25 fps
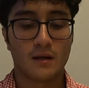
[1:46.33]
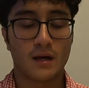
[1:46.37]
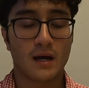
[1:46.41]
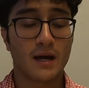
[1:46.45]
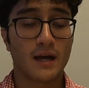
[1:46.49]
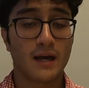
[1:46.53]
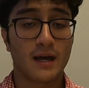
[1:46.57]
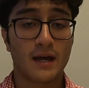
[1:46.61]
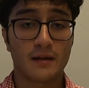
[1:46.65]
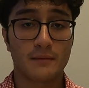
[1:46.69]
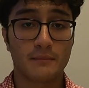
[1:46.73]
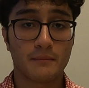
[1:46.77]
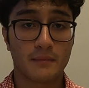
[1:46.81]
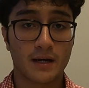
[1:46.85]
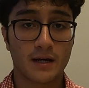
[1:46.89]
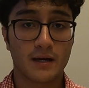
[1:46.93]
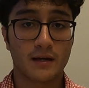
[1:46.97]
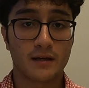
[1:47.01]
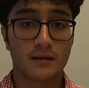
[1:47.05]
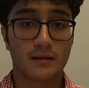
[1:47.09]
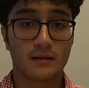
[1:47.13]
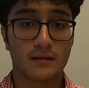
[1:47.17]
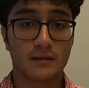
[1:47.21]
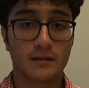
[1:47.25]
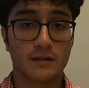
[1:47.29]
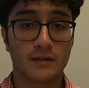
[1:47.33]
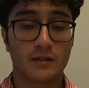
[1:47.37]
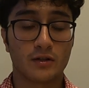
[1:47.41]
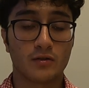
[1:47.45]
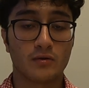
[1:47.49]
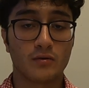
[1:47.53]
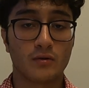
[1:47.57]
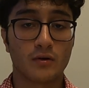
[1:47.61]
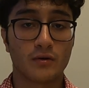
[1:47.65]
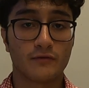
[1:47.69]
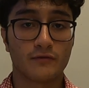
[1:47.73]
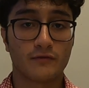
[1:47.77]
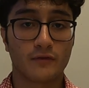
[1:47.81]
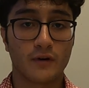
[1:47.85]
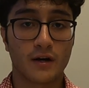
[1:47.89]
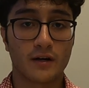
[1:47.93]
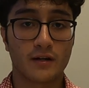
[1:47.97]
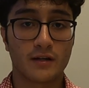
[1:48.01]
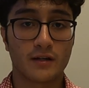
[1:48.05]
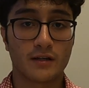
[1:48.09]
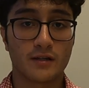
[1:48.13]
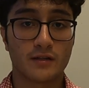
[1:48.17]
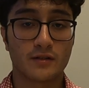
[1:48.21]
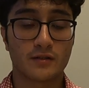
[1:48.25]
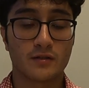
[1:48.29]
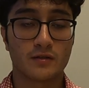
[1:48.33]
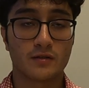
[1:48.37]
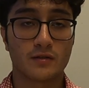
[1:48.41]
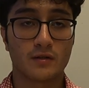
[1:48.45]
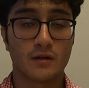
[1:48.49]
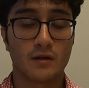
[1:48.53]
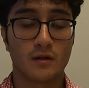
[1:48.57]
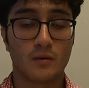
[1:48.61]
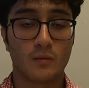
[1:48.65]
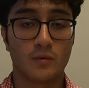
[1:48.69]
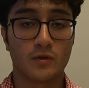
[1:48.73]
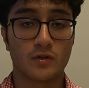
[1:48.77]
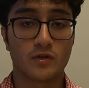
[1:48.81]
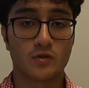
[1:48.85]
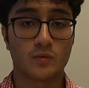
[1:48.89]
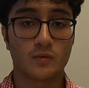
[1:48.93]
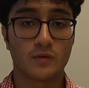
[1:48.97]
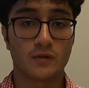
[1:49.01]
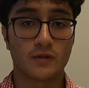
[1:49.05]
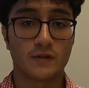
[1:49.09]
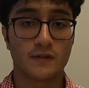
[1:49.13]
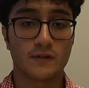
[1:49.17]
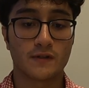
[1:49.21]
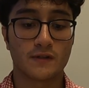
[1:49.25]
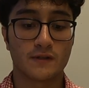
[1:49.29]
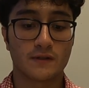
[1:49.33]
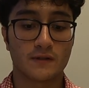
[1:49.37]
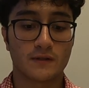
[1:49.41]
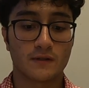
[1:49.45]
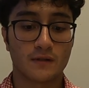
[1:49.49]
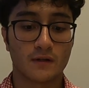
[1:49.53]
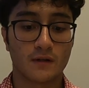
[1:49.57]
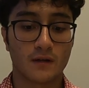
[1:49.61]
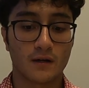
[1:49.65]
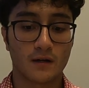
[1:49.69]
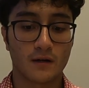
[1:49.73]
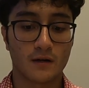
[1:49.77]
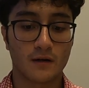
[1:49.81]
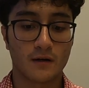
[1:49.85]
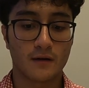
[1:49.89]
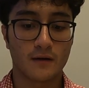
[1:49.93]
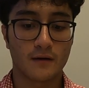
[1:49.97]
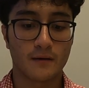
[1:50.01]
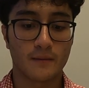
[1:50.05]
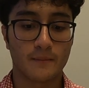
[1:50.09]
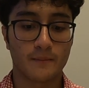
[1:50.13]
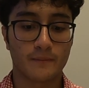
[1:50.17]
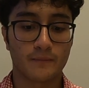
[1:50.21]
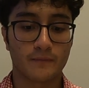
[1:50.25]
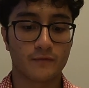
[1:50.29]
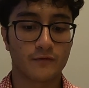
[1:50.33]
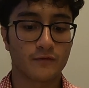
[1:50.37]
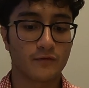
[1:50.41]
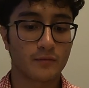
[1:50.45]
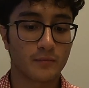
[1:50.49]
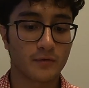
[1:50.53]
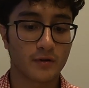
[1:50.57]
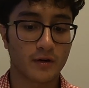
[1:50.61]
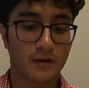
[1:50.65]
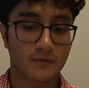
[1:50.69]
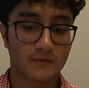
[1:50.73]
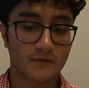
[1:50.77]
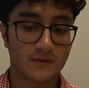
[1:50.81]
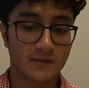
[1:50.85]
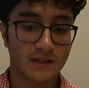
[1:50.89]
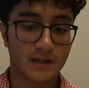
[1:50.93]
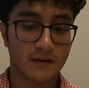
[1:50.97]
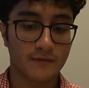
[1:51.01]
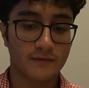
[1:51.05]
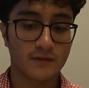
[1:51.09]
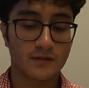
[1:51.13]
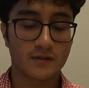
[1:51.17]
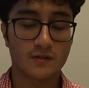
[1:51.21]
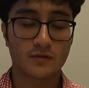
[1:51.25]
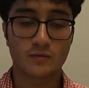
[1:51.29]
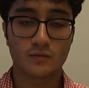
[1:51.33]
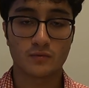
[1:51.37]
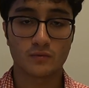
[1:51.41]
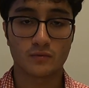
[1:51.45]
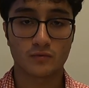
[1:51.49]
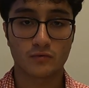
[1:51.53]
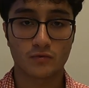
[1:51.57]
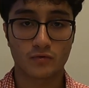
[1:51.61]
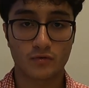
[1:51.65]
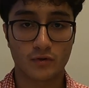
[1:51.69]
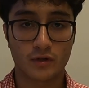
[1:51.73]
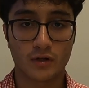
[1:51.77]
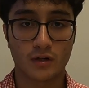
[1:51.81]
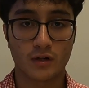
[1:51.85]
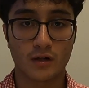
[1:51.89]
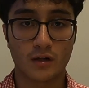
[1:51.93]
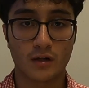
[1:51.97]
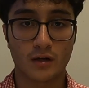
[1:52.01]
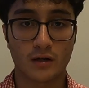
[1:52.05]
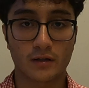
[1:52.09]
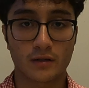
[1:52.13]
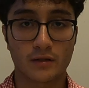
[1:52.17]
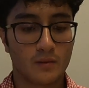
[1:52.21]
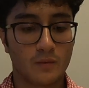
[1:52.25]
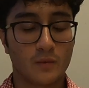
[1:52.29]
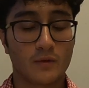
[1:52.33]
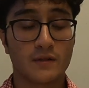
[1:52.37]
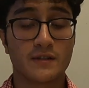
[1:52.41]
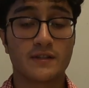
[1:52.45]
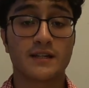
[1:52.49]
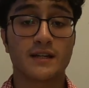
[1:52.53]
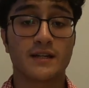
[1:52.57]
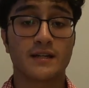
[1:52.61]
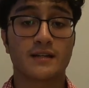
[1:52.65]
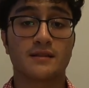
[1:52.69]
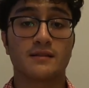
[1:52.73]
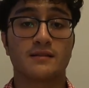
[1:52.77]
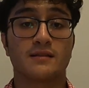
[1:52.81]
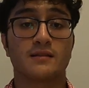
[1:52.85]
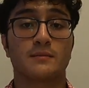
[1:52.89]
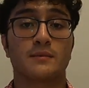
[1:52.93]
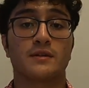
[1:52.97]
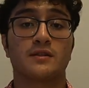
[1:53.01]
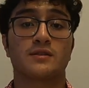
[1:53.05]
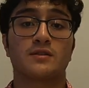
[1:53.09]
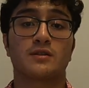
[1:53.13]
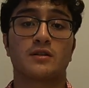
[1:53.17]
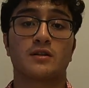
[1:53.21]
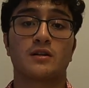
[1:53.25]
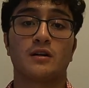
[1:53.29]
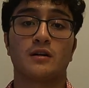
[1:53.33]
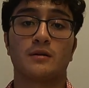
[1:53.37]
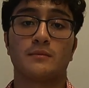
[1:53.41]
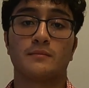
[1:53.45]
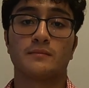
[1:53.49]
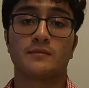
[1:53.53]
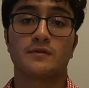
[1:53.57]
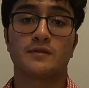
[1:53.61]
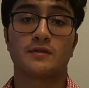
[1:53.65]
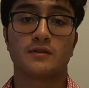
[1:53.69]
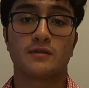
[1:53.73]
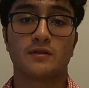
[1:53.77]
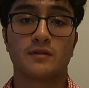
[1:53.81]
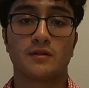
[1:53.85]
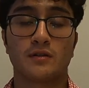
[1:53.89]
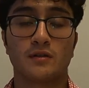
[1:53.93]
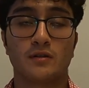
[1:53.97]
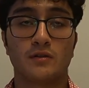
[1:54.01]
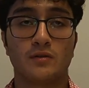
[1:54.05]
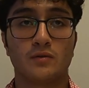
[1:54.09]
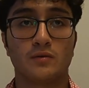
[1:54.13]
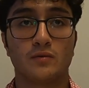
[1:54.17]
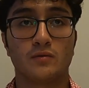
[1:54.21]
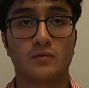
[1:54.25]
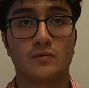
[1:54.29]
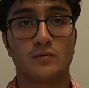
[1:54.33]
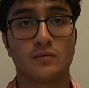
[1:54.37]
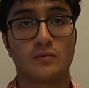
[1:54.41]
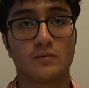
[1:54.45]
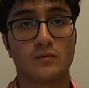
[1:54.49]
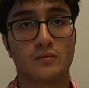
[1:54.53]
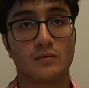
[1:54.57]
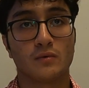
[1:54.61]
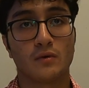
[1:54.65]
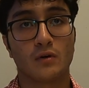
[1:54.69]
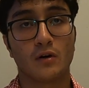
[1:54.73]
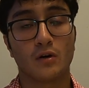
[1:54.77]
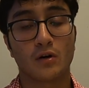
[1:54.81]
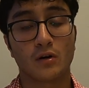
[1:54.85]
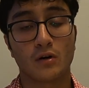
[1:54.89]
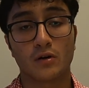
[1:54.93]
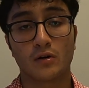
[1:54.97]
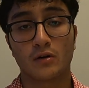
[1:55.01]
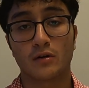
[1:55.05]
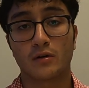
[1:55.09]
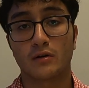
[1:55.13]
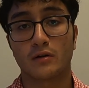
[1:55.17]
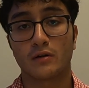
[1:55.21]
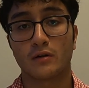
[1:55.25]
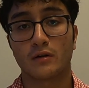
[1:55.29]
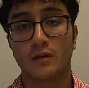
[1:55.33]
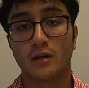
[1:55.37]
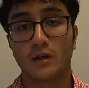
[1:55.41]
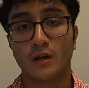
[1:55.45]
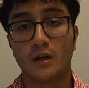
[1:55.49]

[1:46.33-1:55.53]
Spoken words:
I had my clinical on Fridays, which was from around 7 to 3 o'clock. When second semester comes, you are